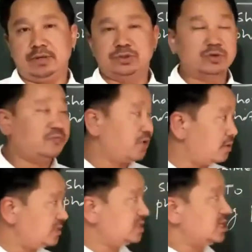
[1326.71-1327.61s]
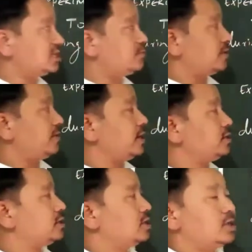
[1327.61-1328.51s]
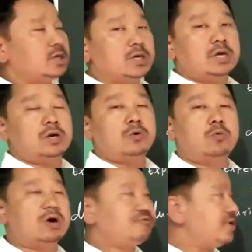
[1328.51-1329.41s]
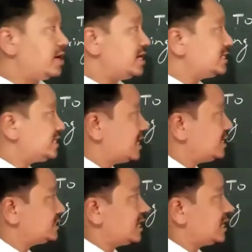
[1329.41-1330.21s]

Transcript: So from this experiment, what we understand is